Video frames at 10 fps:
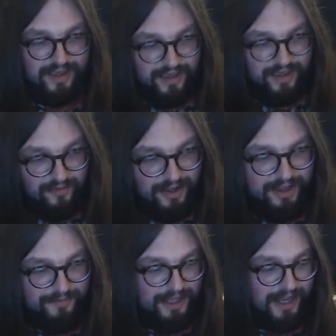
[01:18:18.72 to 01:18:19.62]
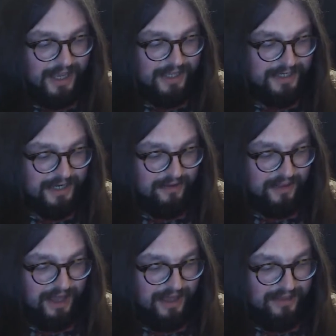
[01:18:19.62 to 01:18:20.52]
Well, I mean, I guess, you know,
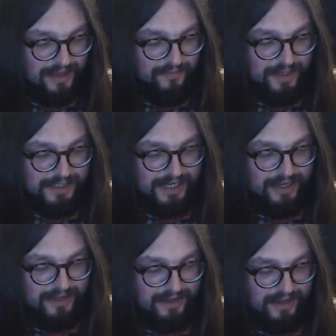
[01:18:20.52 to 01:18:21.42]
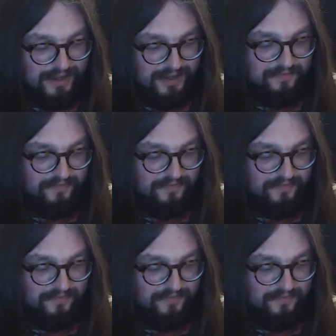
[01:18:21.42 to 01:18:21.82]
they're busy and